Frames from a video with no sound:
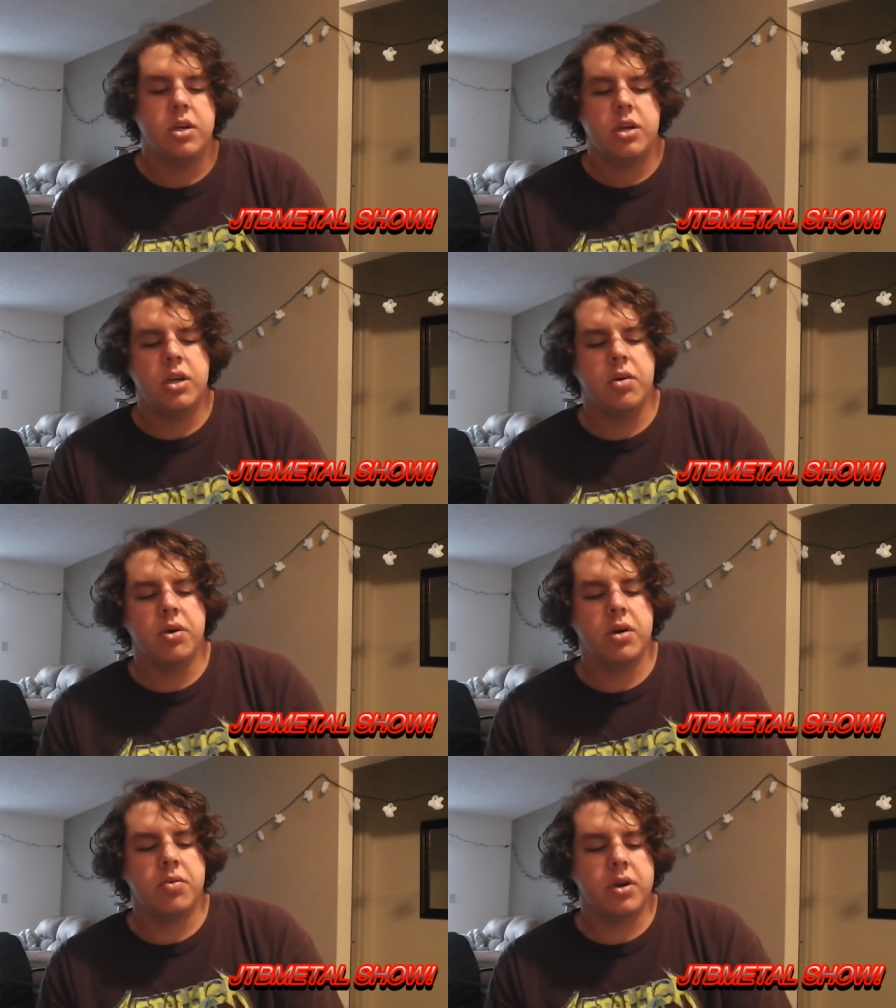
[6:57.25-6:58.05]
You know
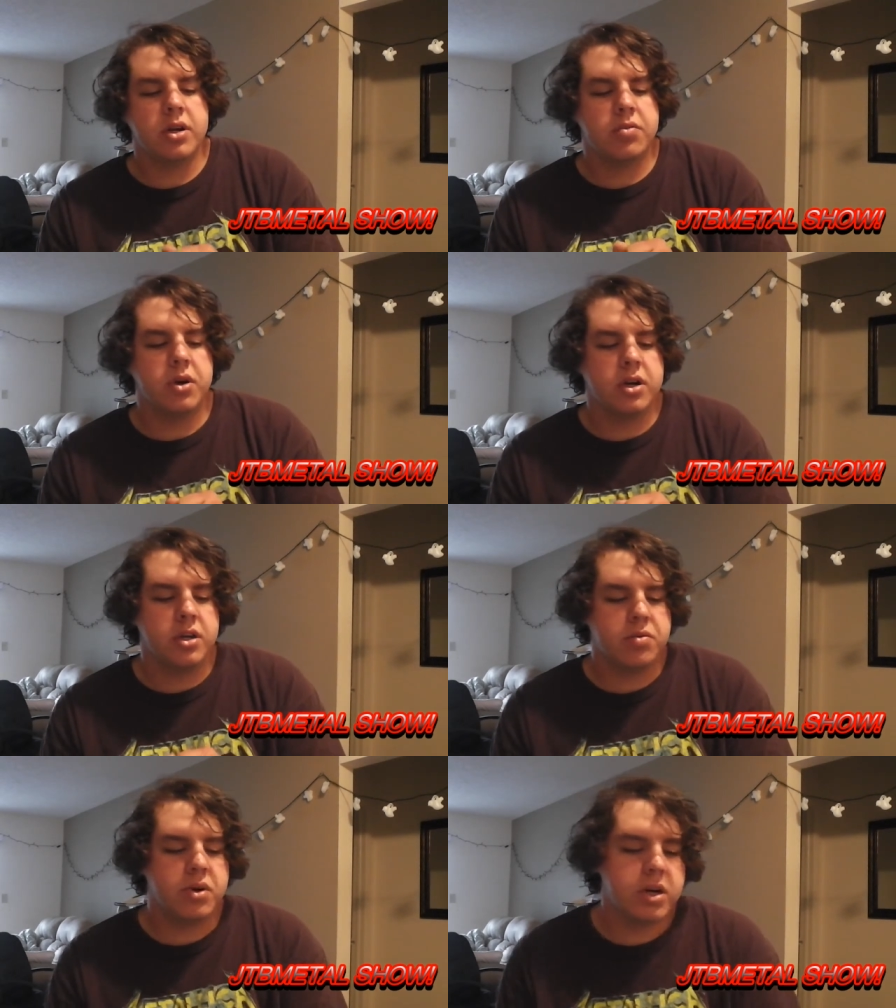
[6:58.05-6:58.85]
what? We're gonna we're
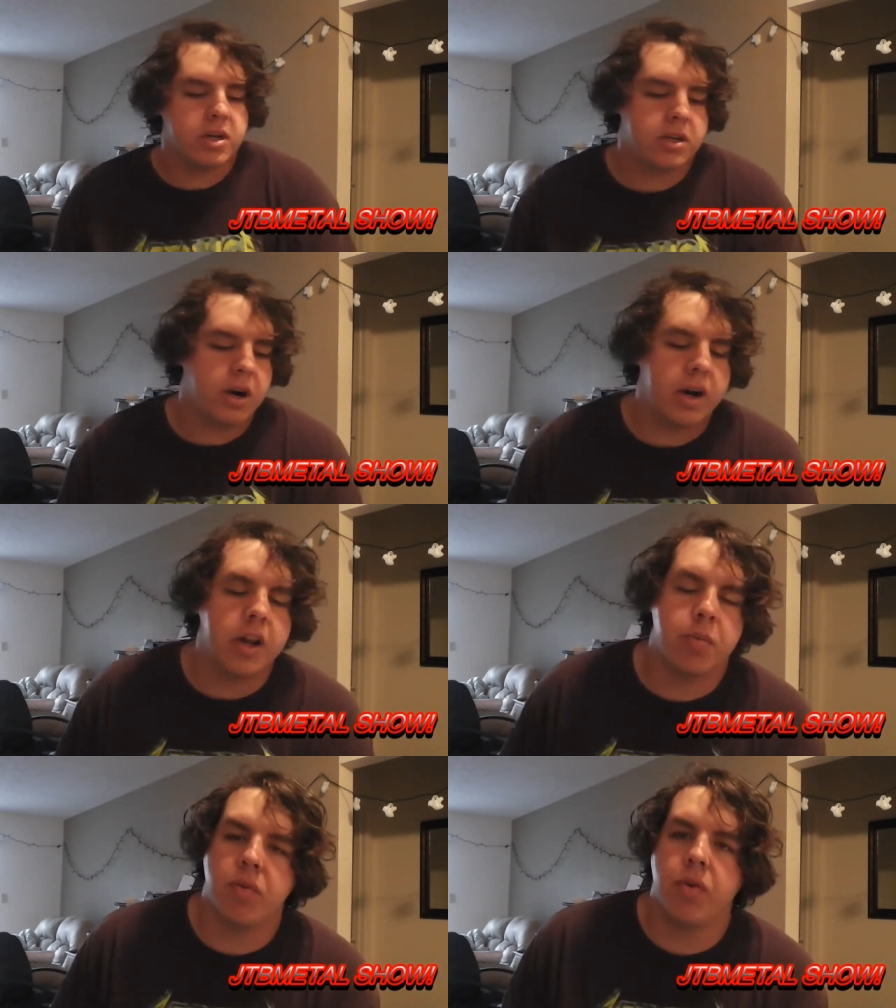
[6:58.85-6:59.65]
gonna we're gonna start at
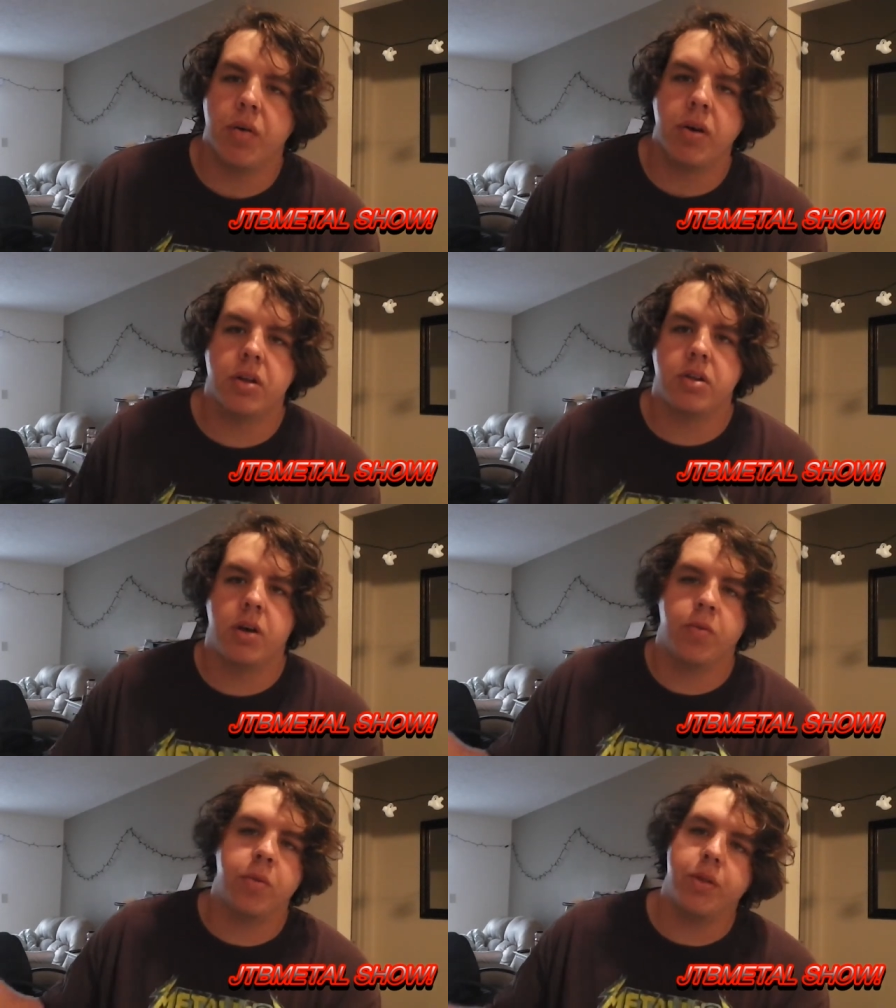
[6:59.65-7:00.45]
number five. We're gonna
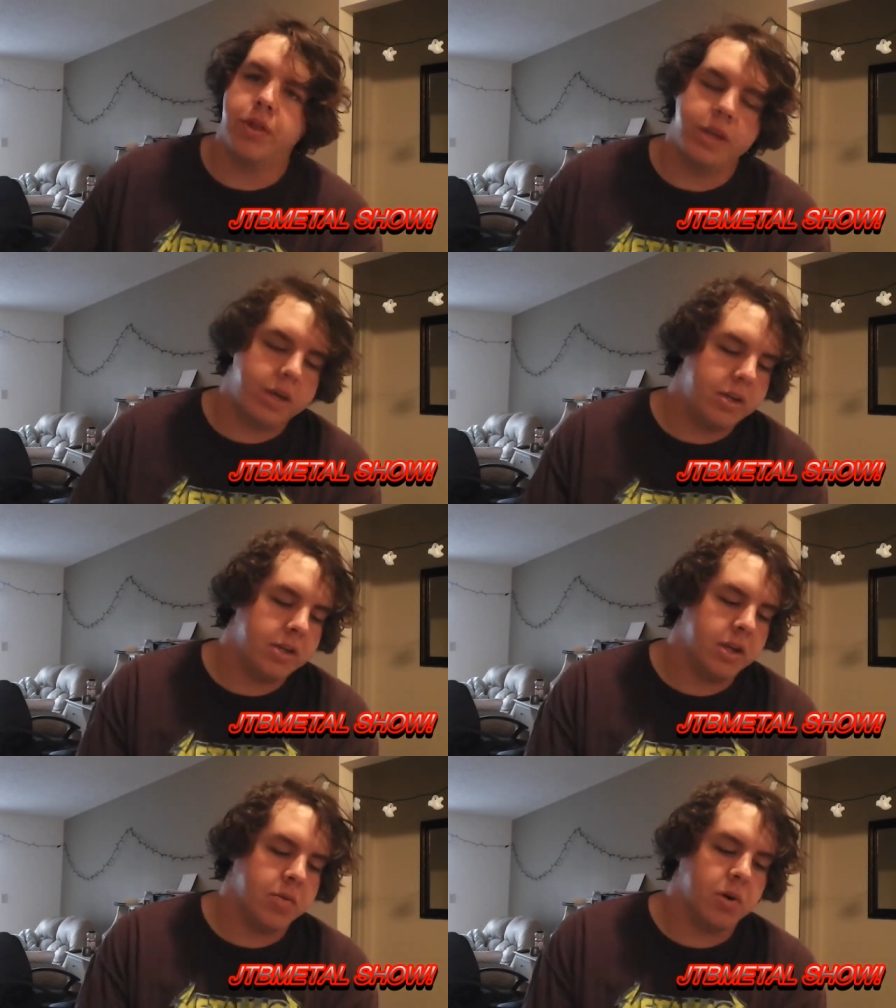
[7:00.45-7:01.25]
start from the
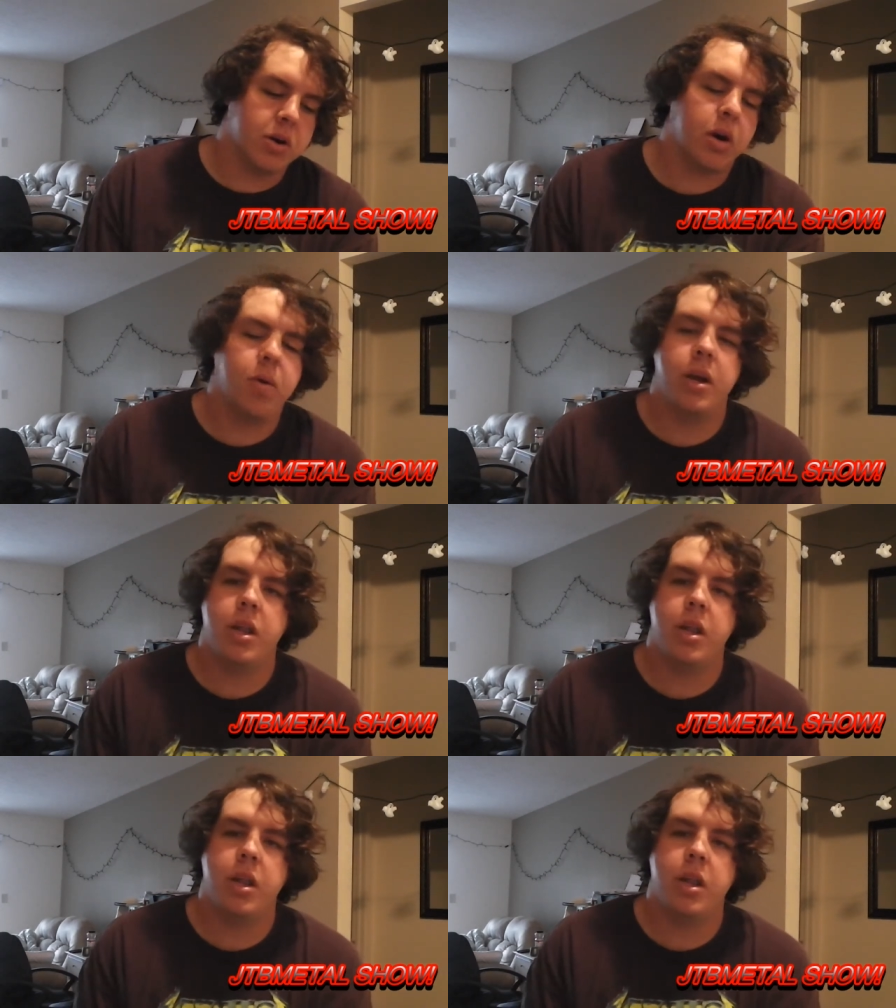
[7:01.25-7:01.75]
least and work our way